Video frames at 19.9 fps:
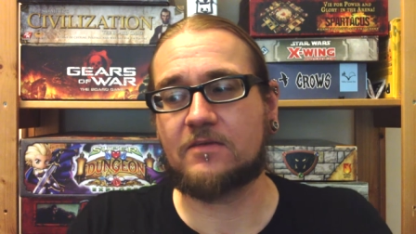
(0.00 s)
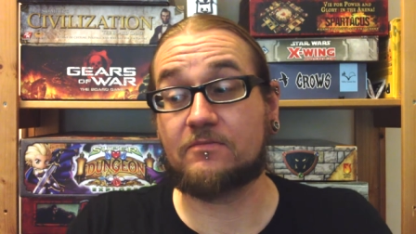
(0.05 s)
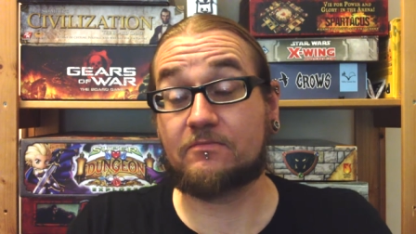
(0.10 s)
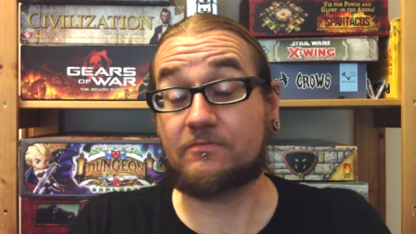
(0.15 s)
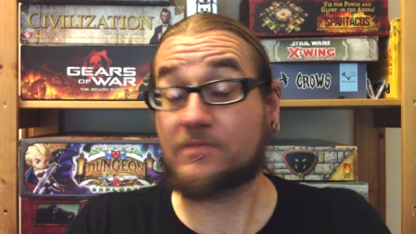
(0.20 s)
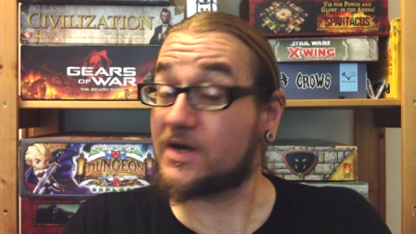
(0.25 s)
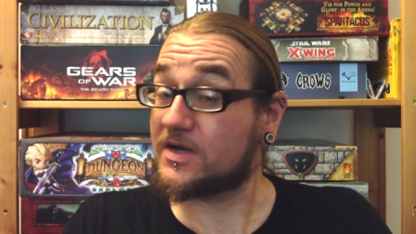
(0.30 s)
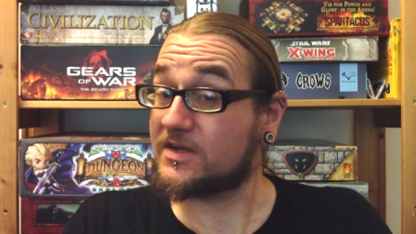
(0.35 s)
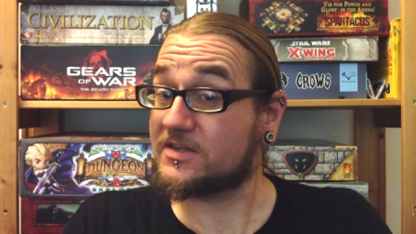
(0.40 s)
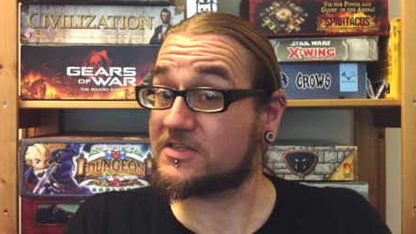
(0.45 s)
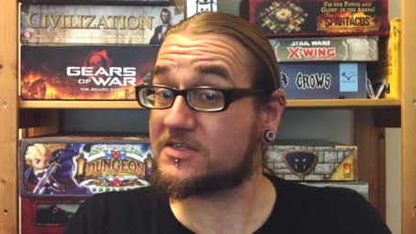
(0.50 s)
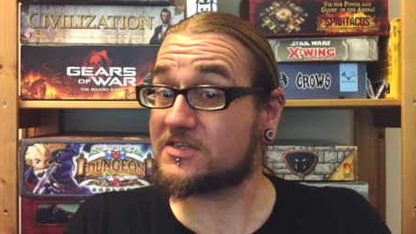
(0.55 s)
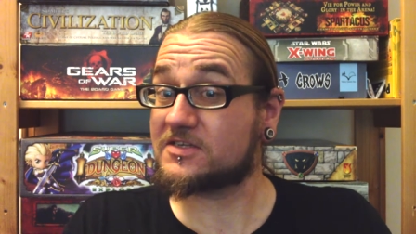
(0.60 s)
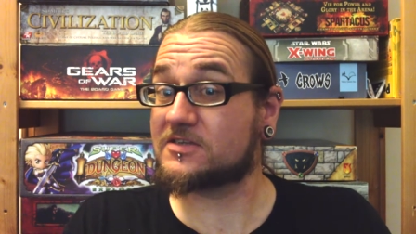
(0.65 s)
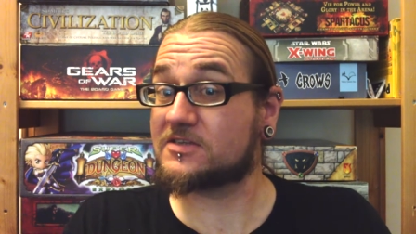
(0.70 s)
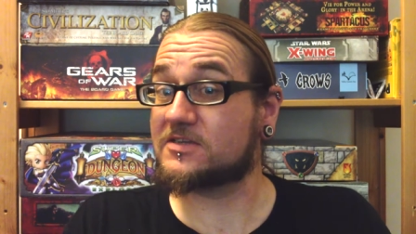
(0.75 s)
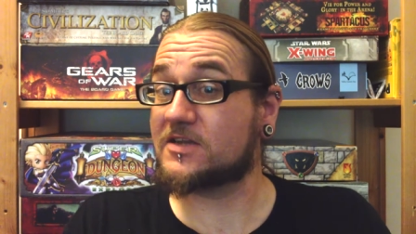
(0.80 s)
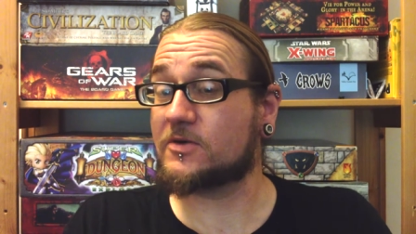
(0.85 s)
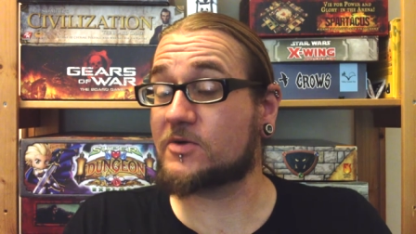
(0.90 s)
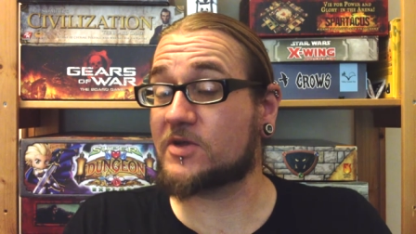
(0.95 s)
But
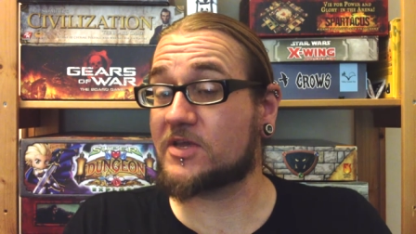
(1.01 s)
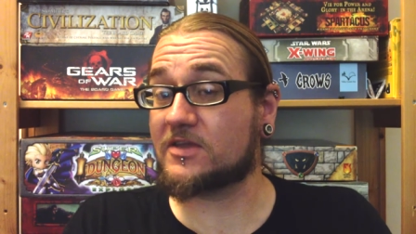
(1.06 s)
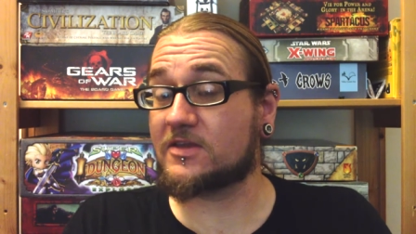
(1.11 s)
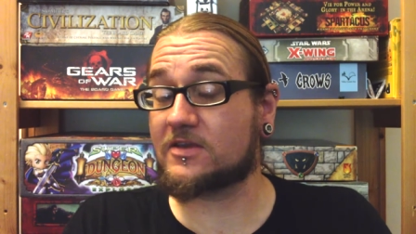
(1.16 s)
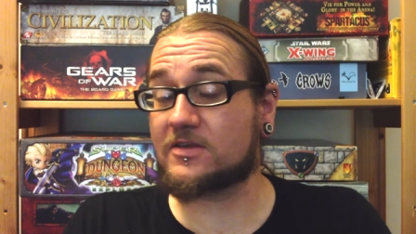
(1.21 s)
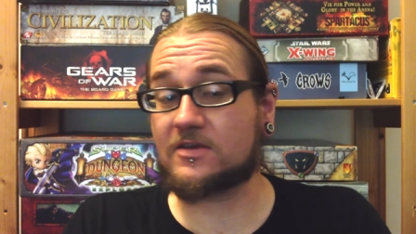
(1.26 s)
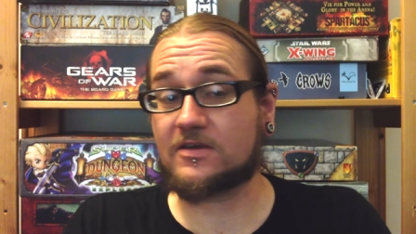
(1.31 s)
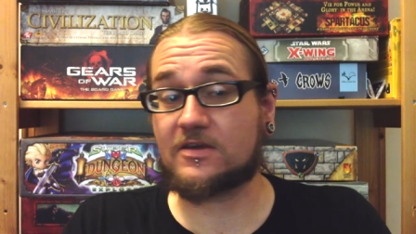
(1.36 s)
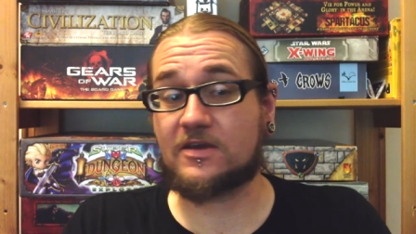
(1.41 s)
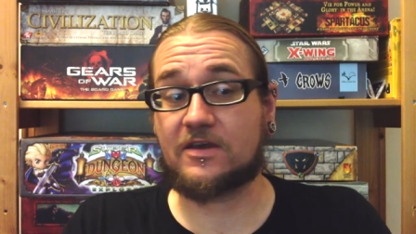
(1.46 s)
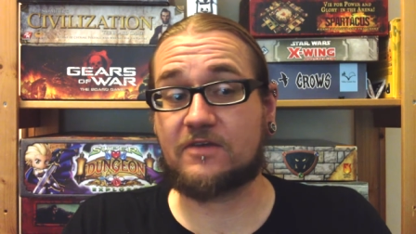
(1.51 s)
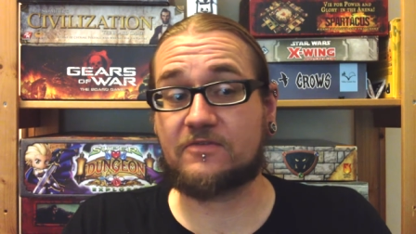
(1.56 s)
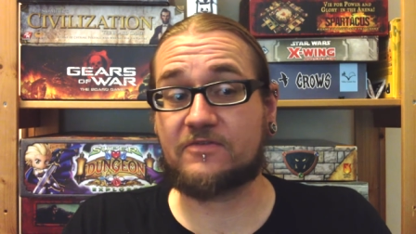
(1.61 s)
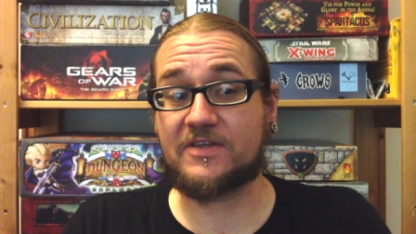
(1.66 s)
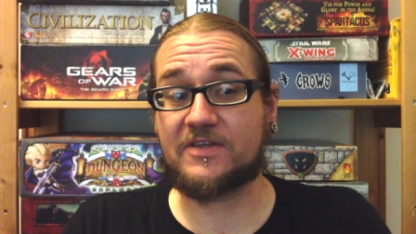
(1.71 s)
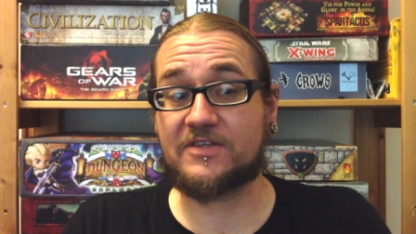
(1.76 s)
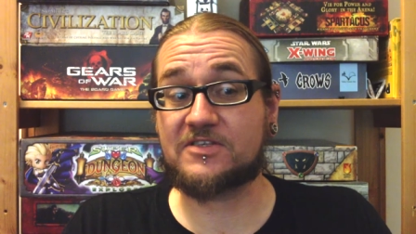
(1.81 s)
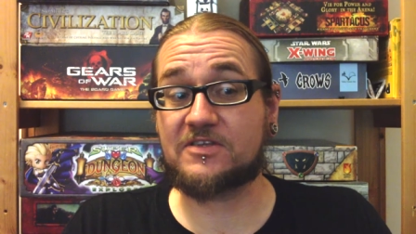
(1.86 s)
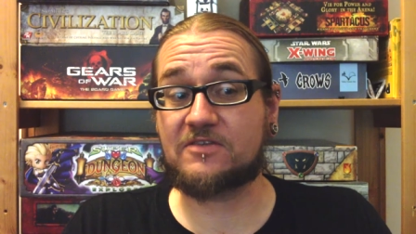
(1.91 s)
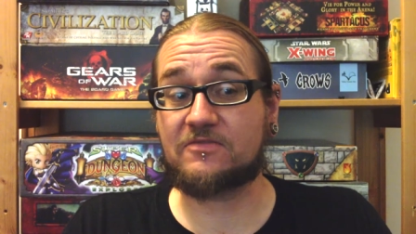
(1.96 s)
knowing uh,
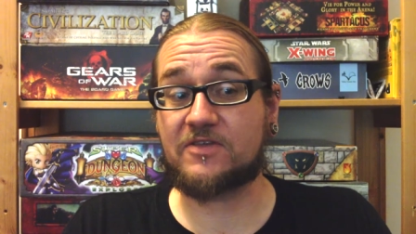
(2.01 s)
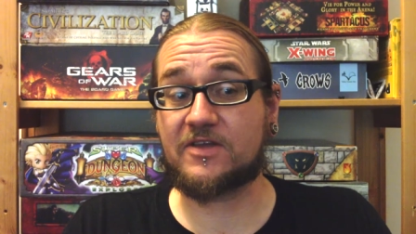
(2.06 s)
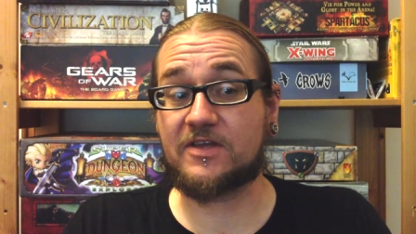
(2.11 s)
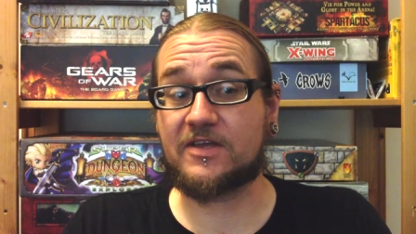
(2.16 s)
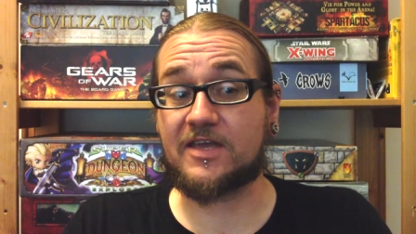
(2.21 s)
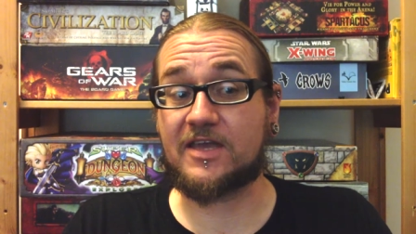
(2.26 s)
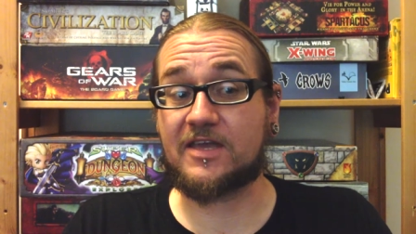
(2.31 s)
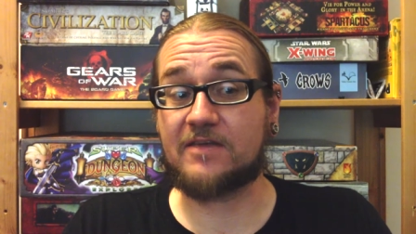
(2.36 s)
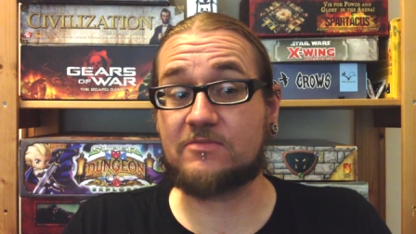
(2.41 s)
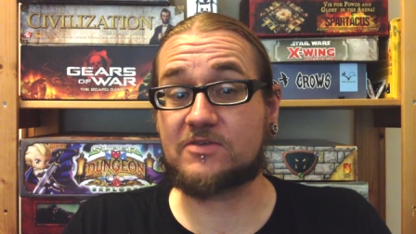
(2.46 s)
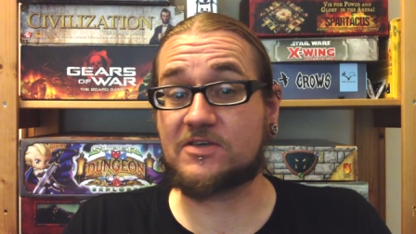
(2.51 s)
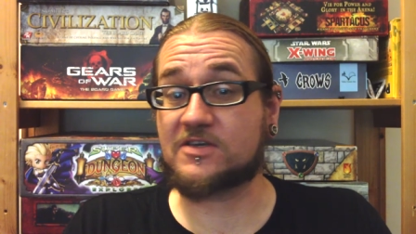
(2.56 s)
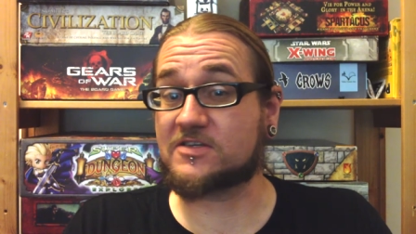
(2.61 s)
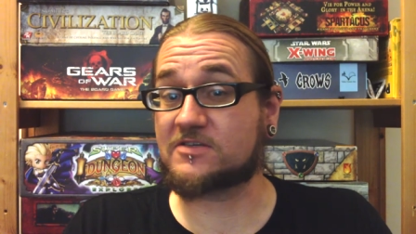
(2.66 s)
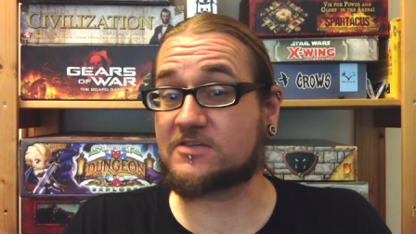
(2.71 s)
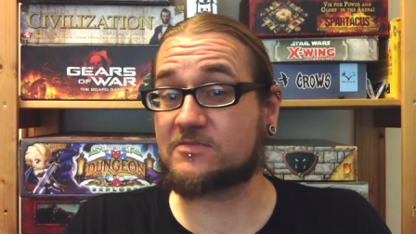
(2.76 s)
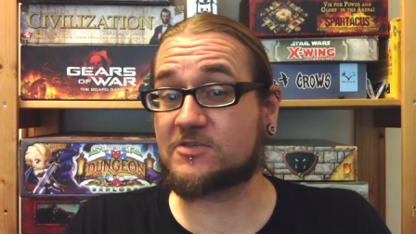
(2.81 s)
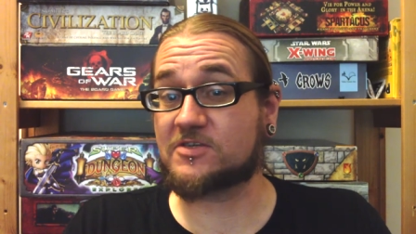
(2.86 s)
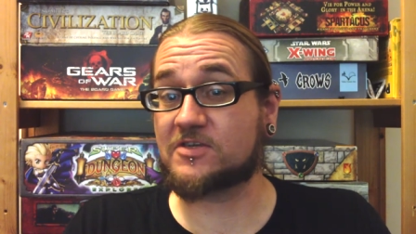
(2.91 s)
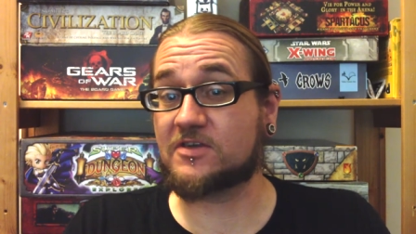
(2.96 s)
Fantasy Flight Games
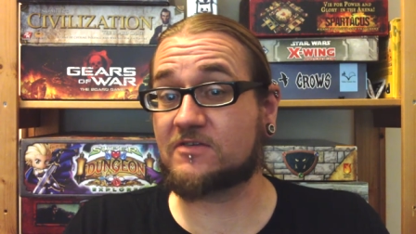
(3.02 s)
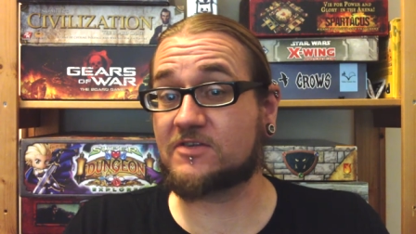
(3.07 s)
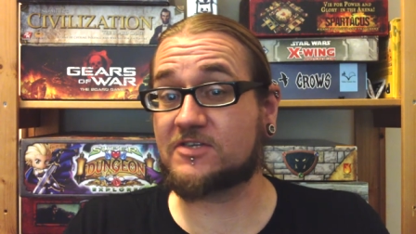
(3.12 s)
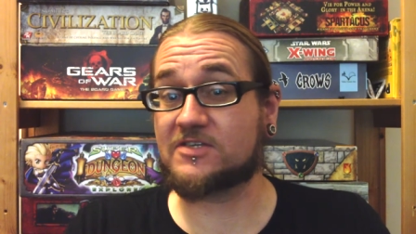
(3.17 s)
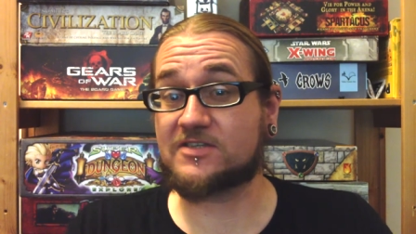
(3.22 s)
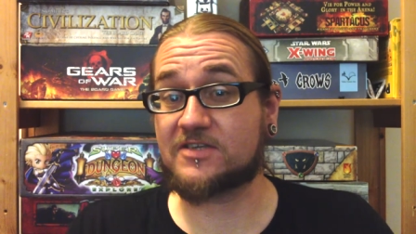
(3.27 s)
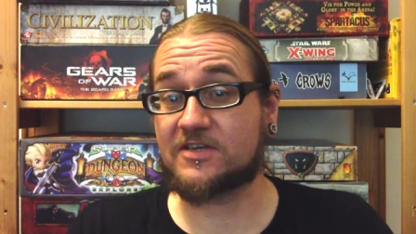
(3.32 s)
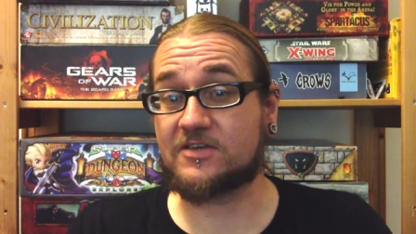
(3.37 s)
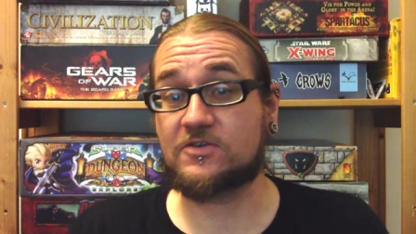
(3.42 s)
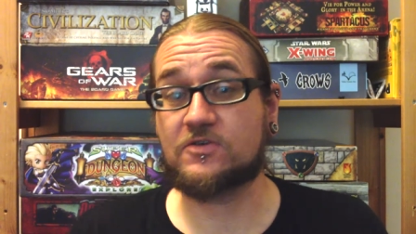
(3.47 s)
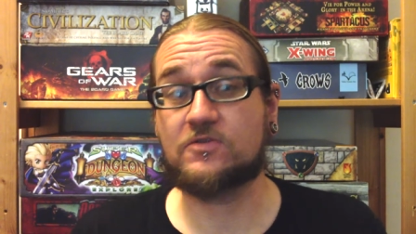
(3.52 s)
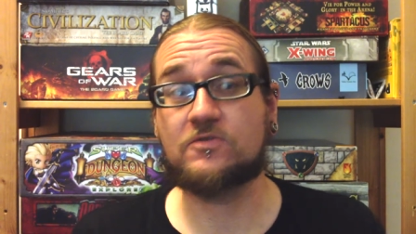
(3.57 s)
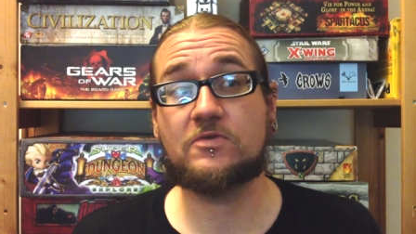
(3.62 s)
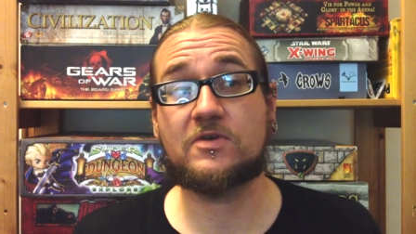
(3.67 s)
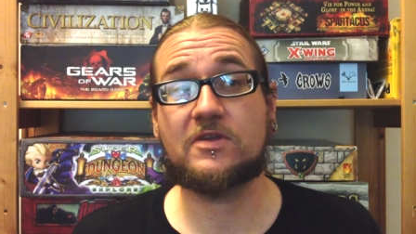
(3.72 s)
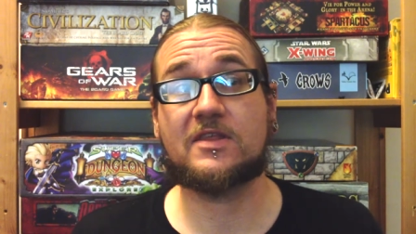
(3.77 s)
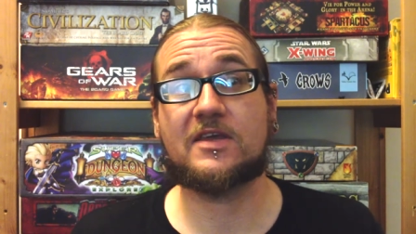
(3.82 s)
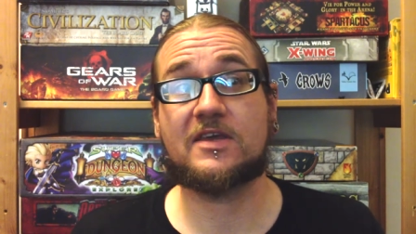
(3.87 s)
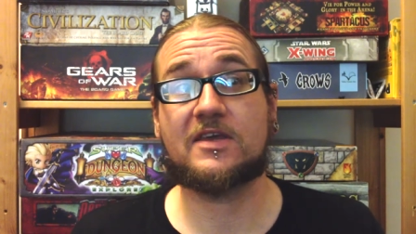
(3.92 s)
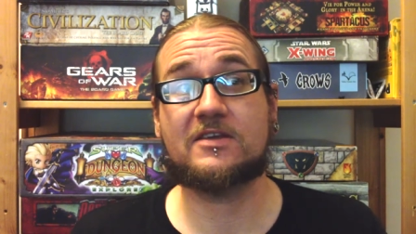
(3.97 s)
customer service as I
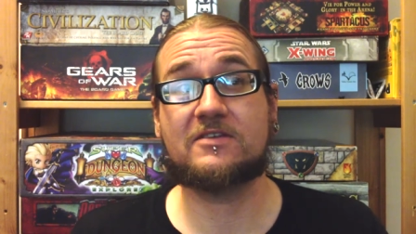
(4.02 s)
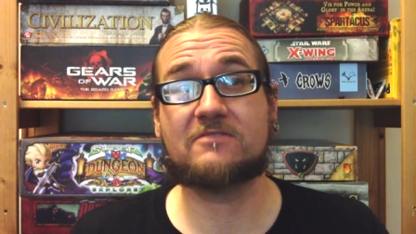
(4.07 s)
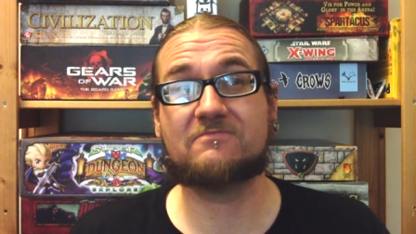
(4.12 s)
do, they